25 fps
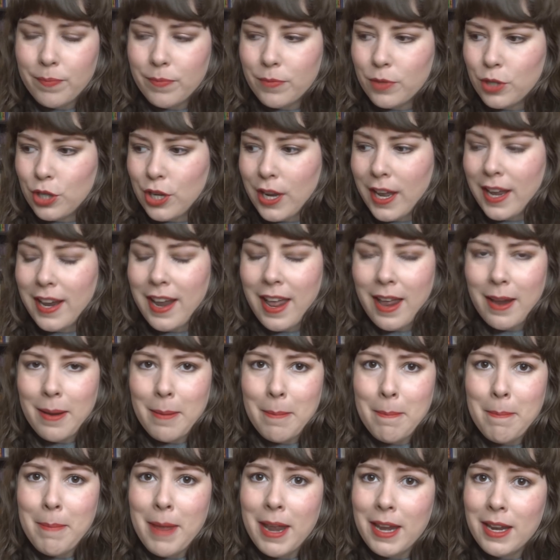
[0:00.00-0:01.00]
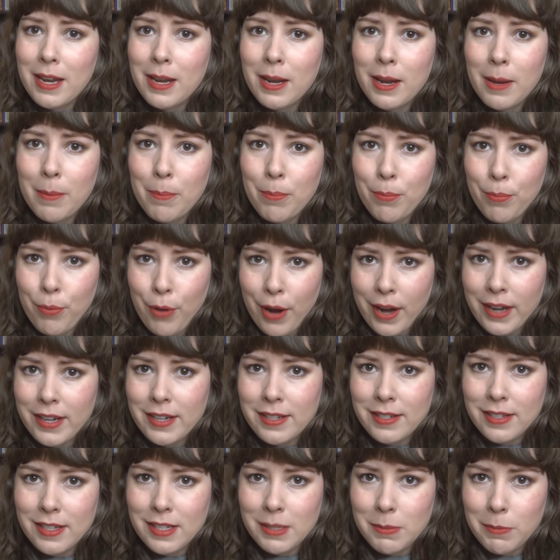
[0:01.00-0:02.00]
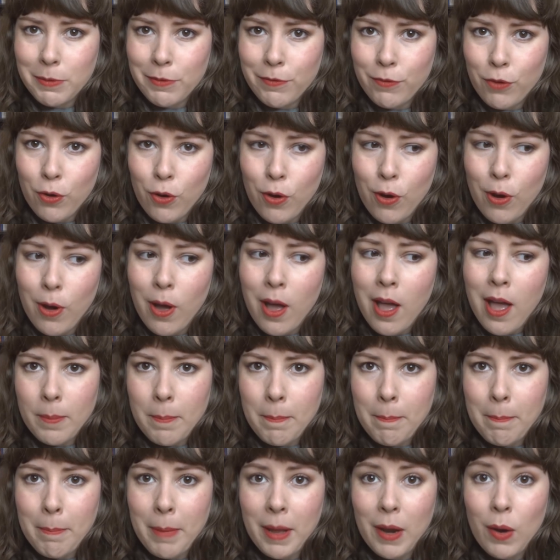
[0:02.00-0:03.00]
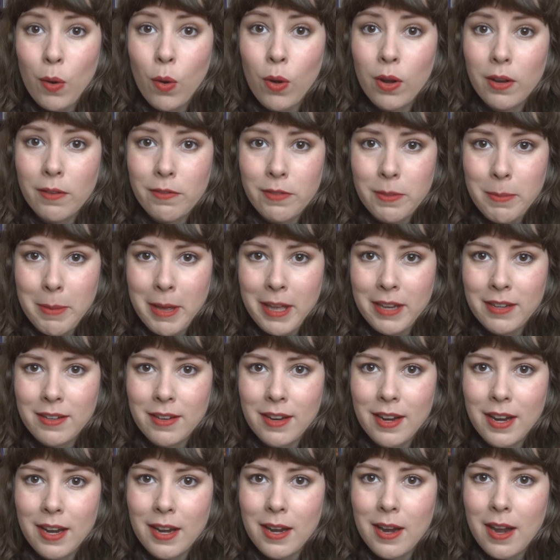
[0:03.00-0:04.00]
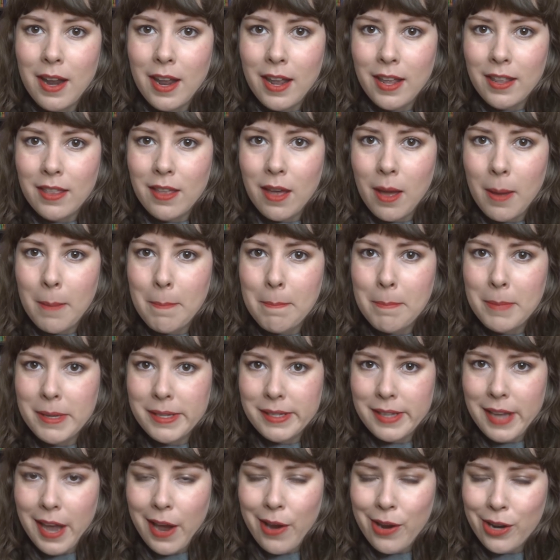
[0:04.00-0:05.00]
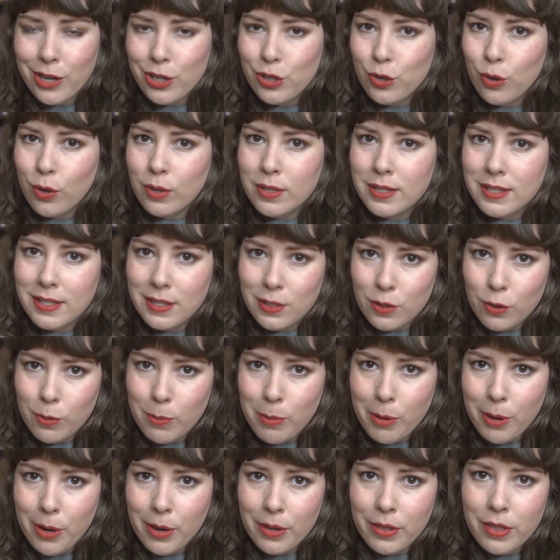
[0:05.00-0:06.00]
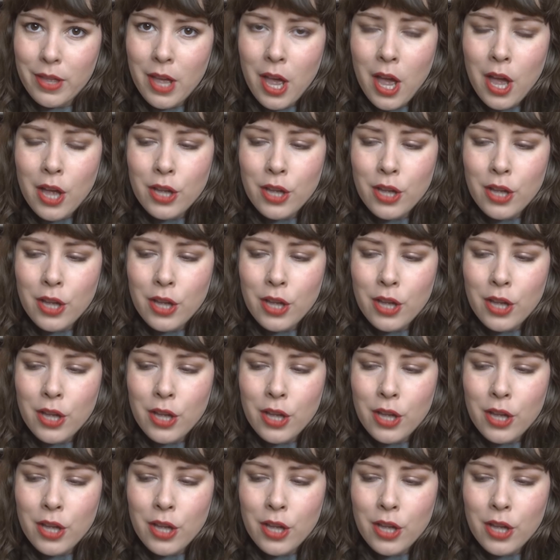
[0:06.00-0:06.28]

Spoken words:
She had had many pregnancies before, but all of them ended in either miscarriage or stillbirth.